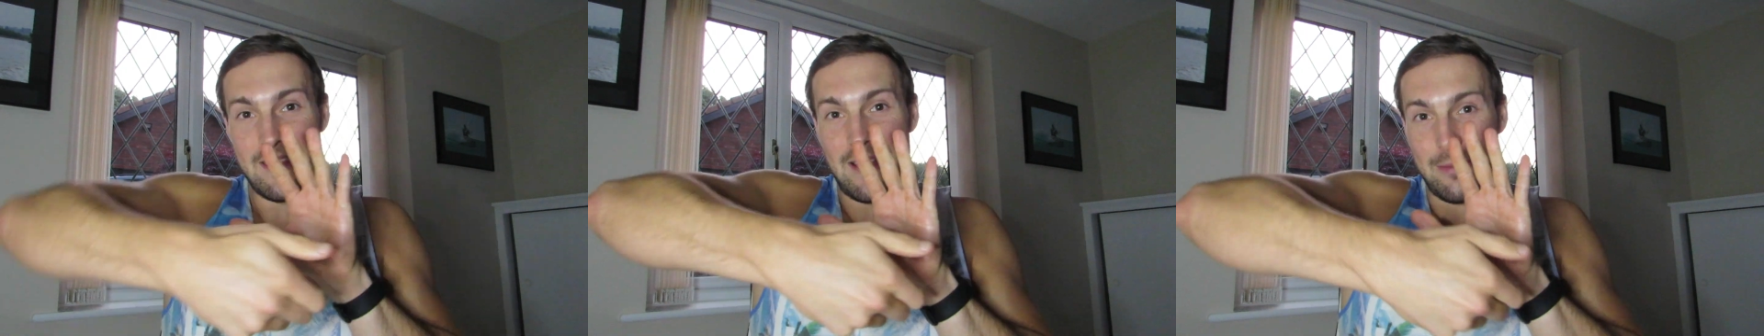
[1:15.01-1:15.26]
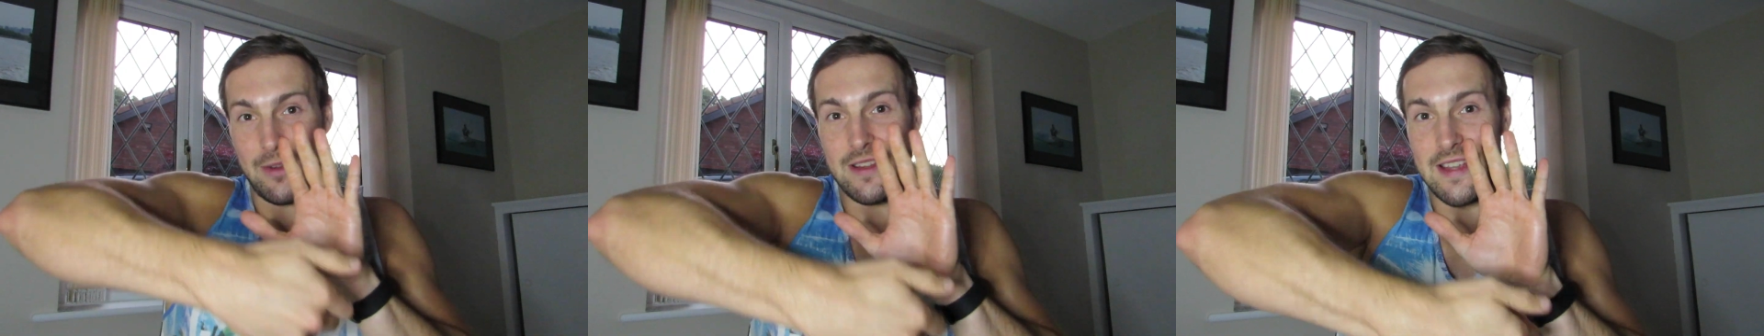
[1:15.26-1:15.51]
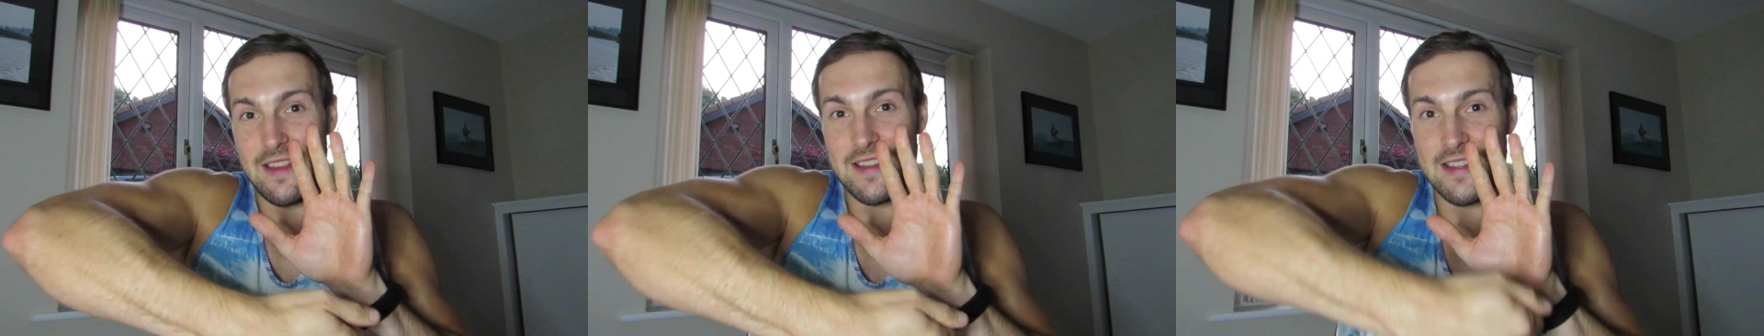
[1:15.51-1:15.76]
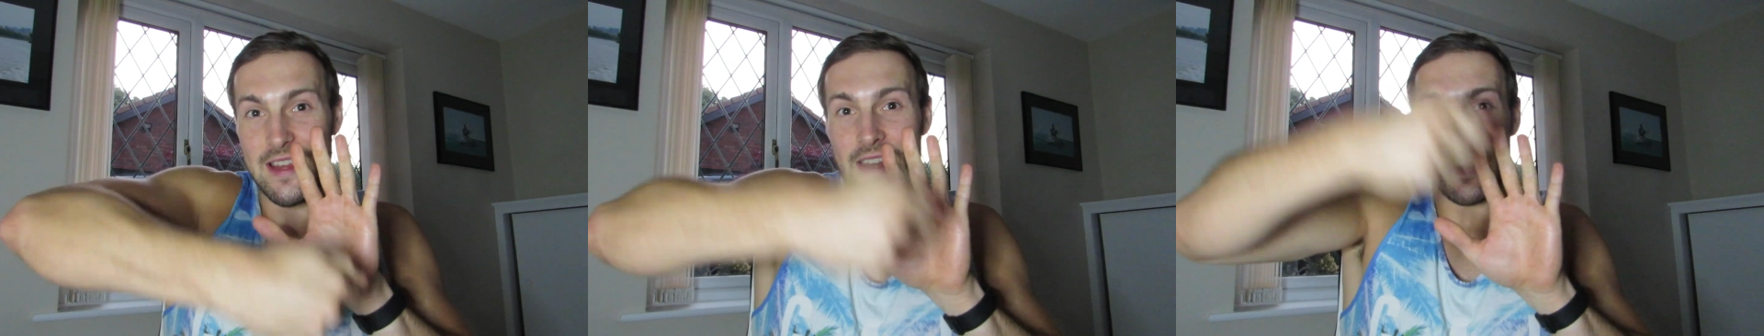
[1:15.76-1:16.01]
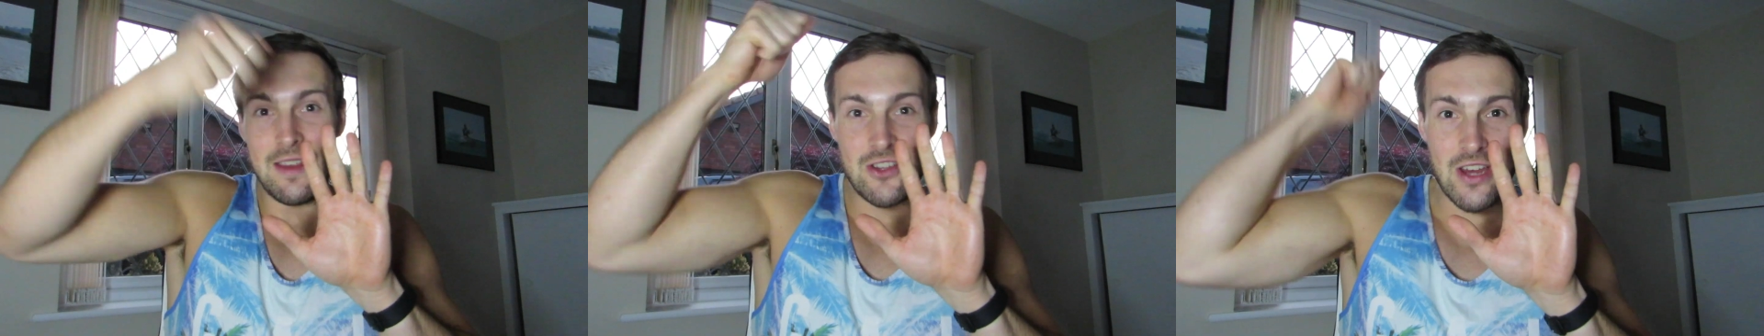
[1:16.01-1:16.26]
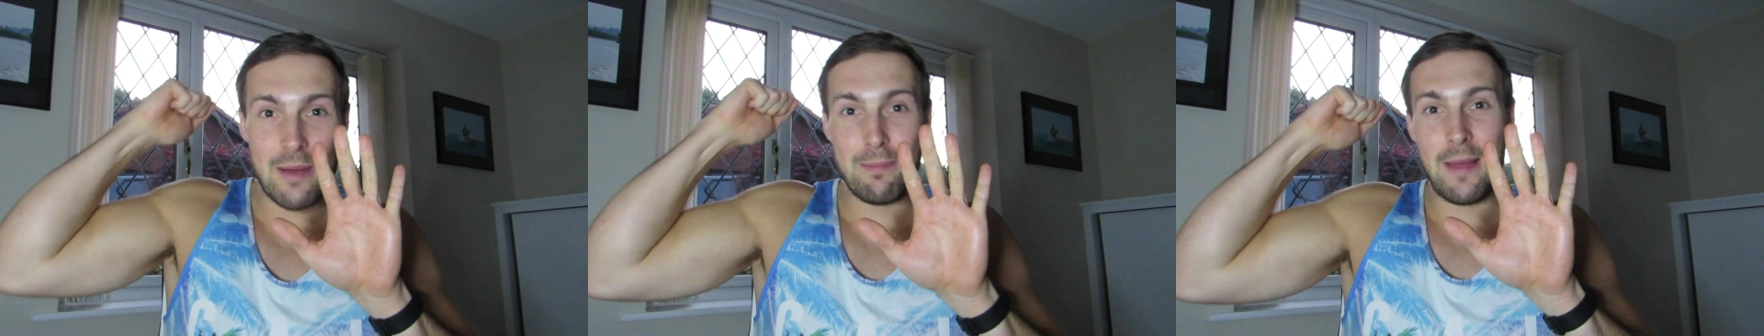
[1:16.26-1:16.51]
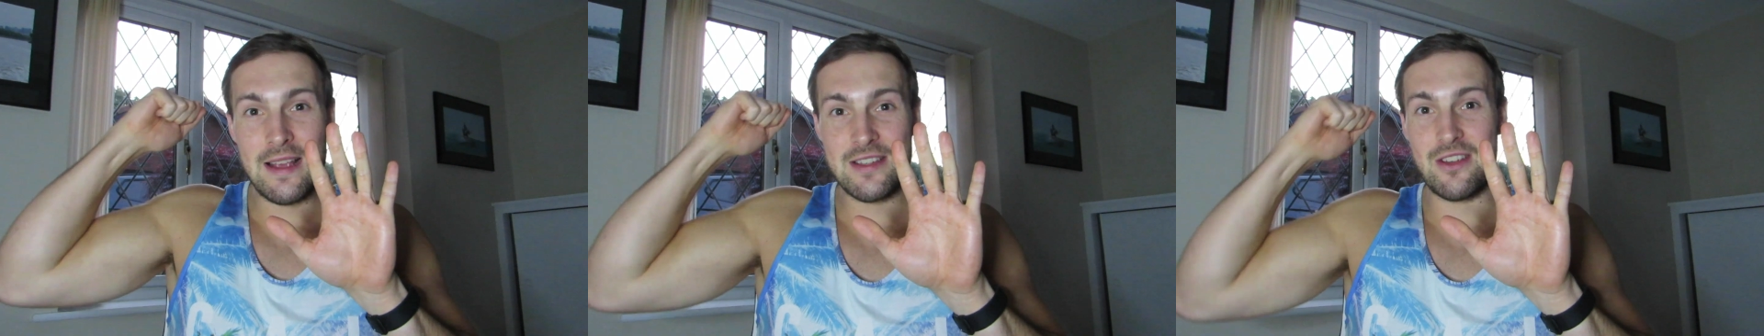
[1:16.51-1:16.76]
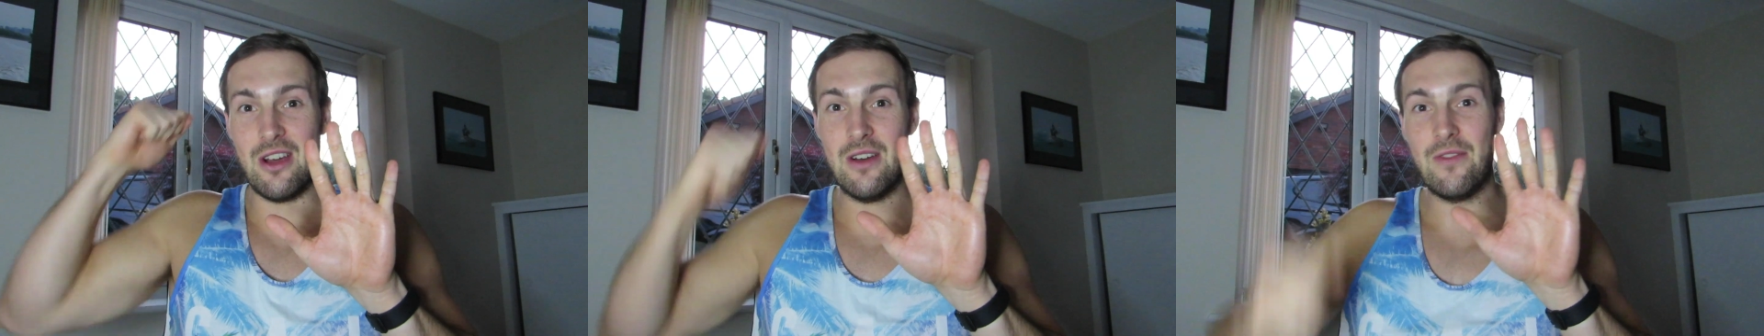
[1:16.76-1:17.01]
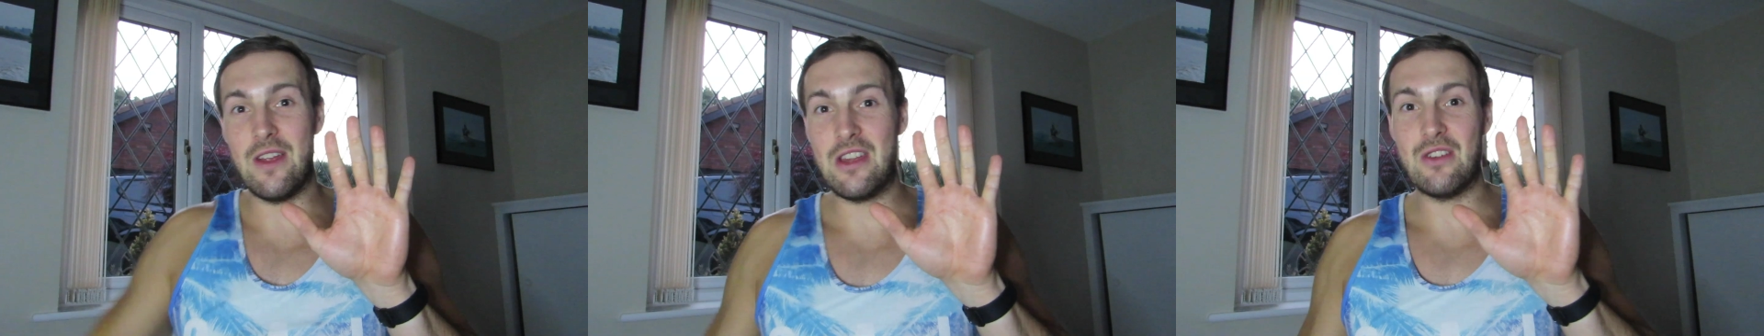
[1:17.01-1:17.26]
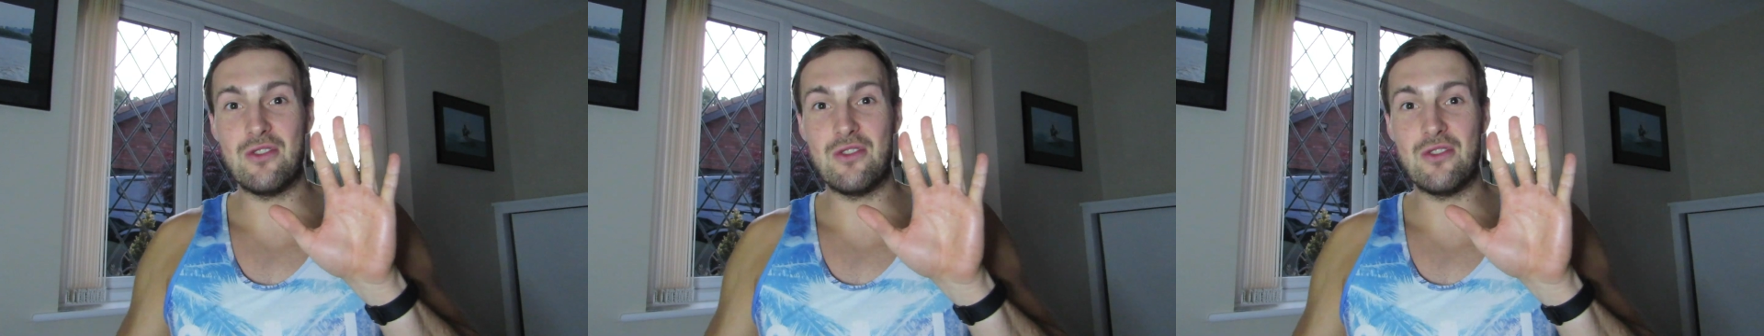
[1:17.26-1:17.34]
I'm gonna take the skinny jab mask off and